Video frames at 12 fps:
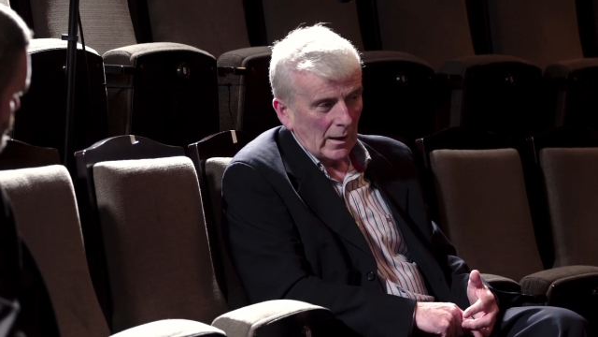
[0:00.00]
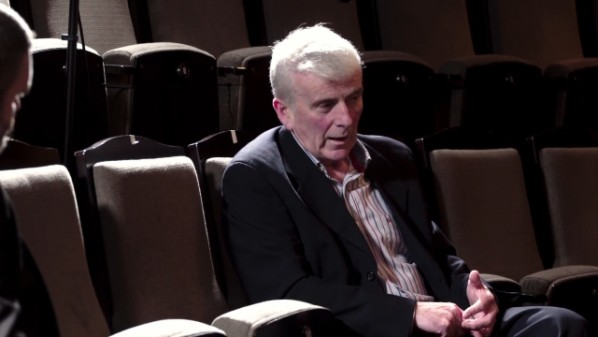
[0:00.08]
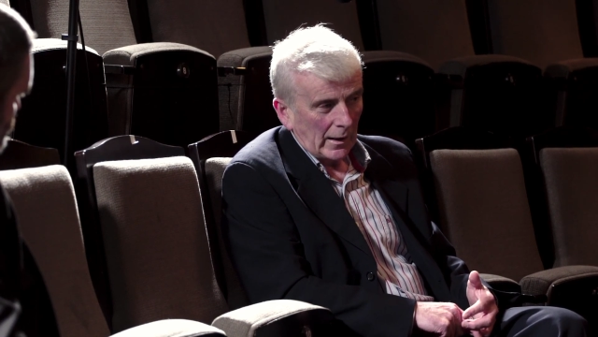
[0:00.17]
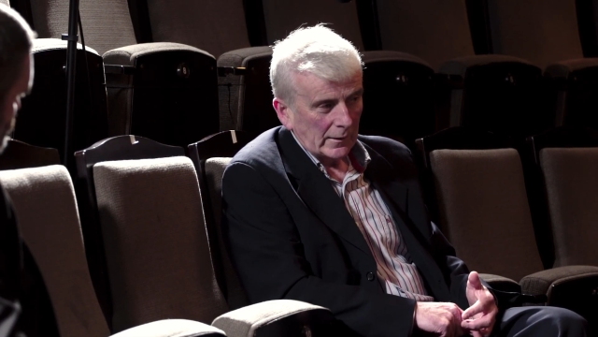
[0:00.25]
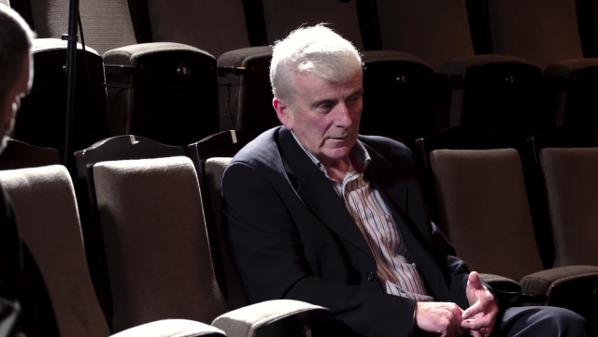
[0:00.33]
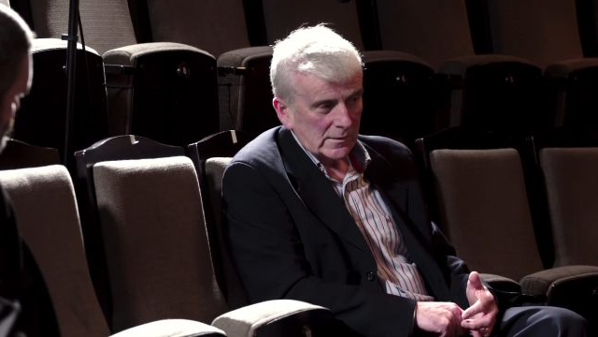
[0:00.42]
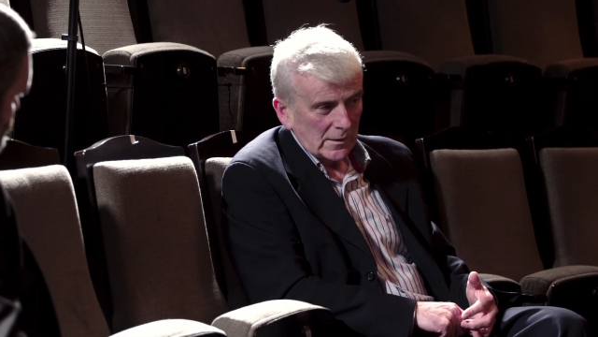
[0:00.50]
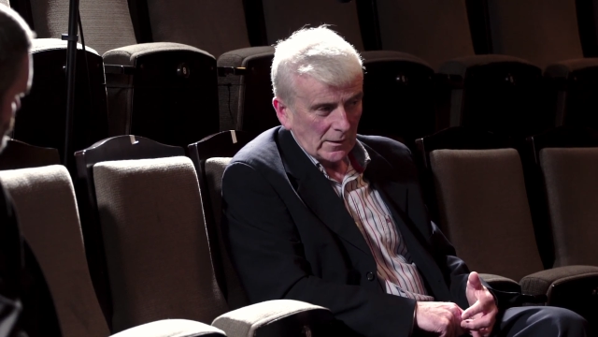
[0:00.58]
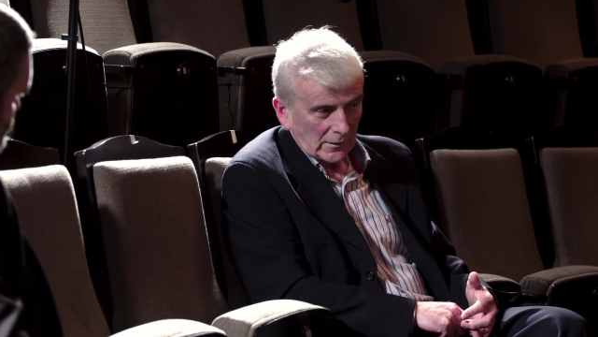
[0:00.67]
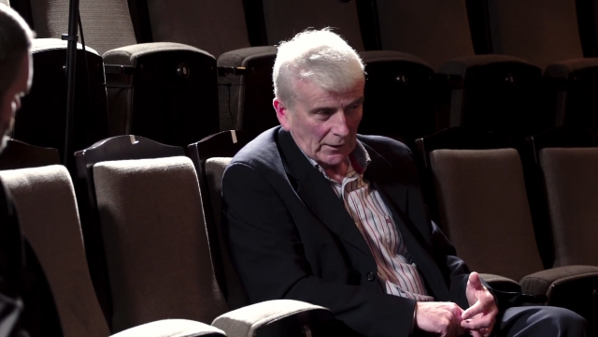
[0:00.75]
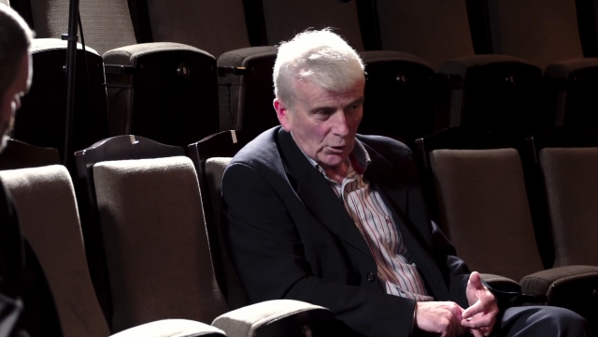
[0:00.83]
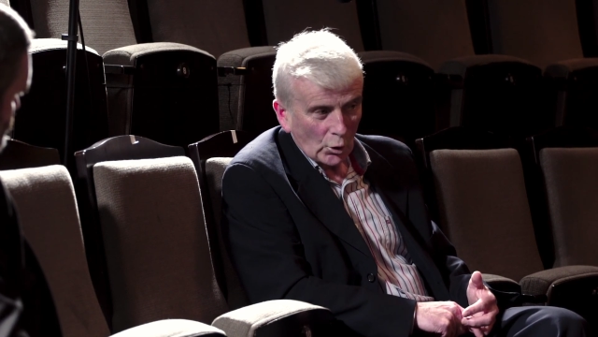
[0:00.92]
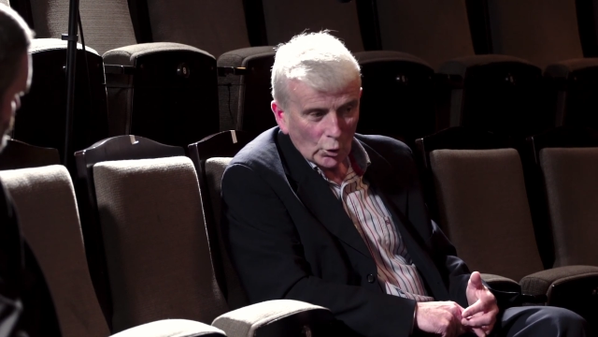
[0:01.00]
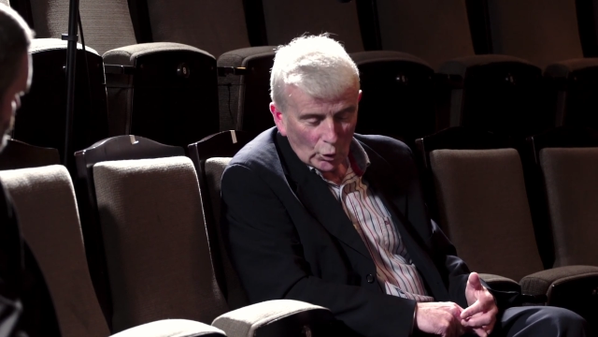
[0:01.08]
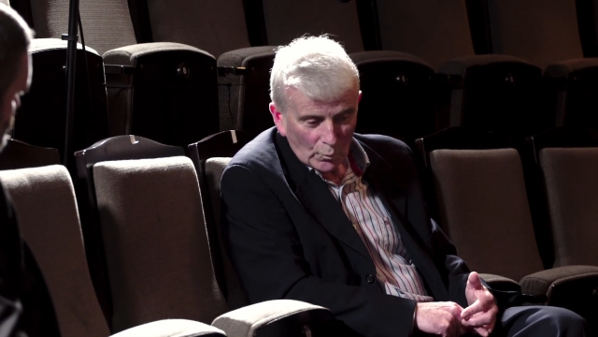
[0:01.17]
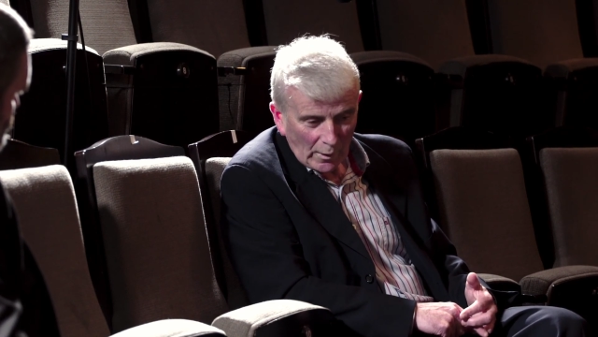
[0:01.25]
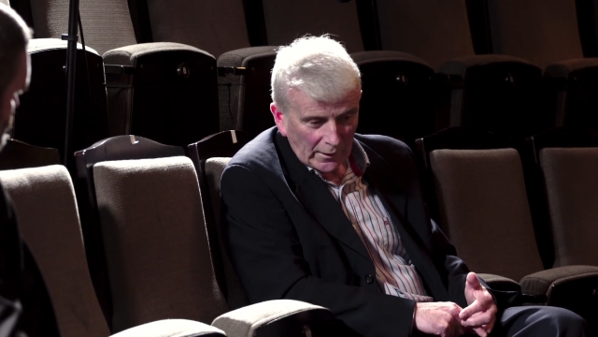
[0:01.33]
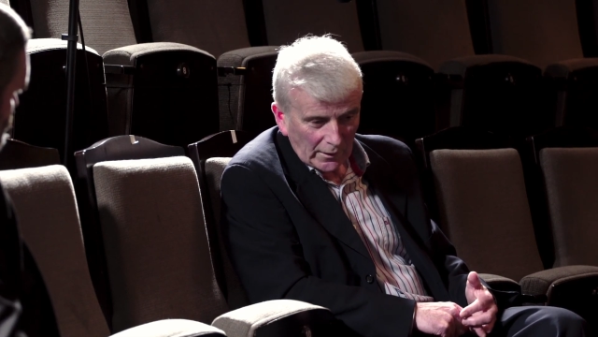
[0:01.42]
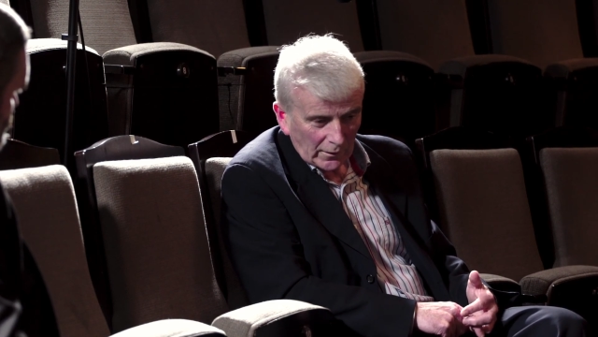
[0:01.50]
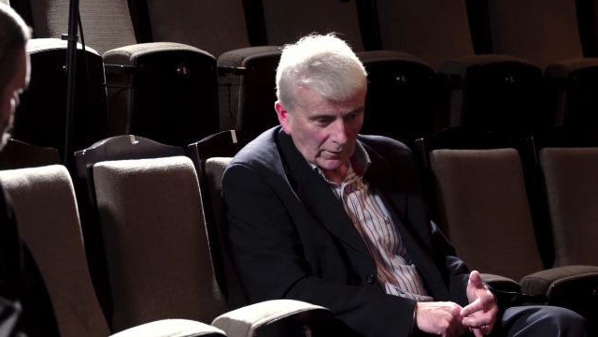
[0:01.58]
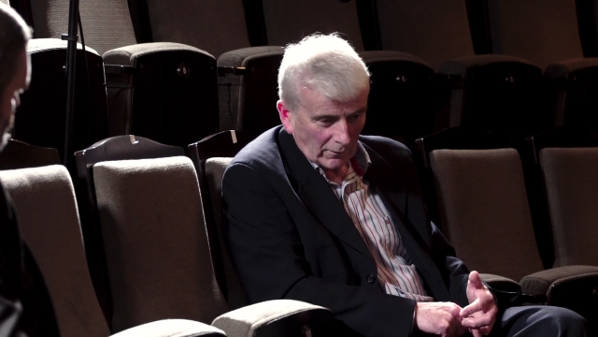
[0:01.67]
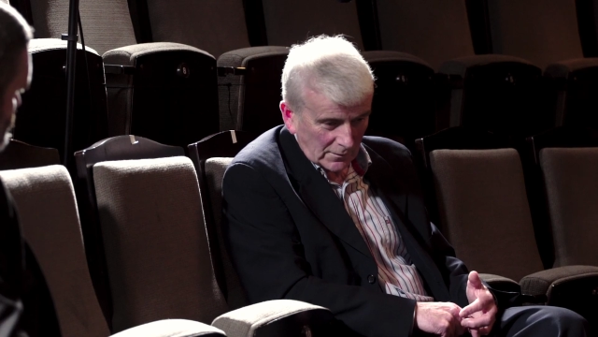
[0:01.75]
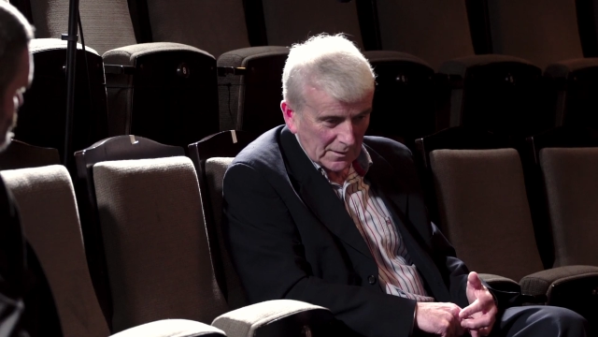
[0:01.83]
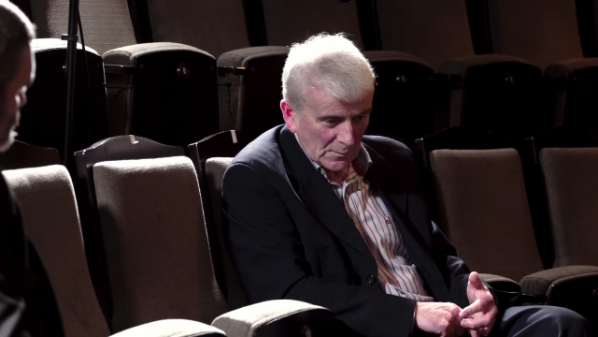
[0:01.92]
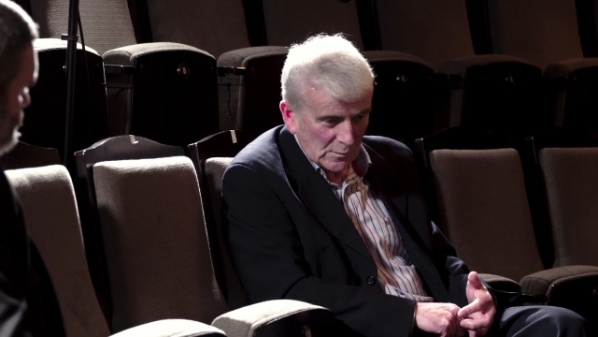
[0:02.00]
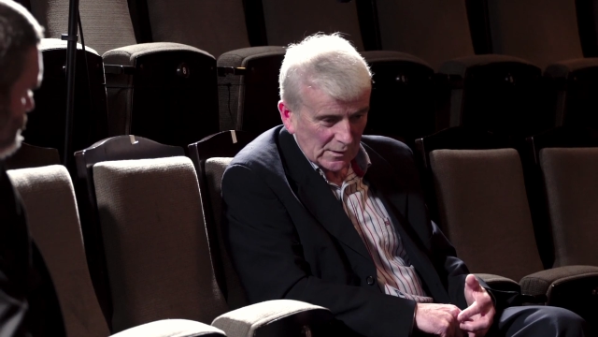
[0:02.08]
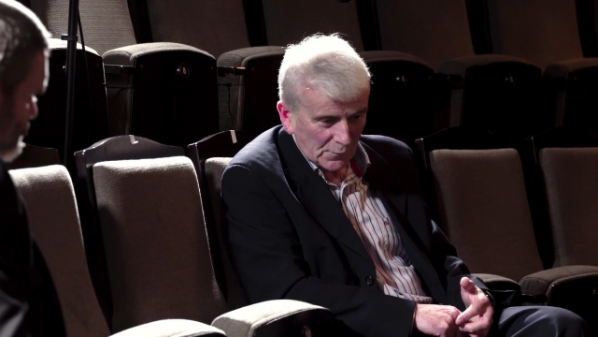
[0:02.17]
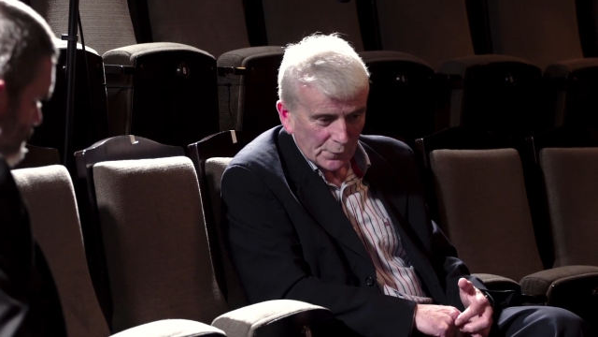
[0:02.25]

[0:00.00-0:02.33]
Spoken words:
it's not like coal mining or deep sea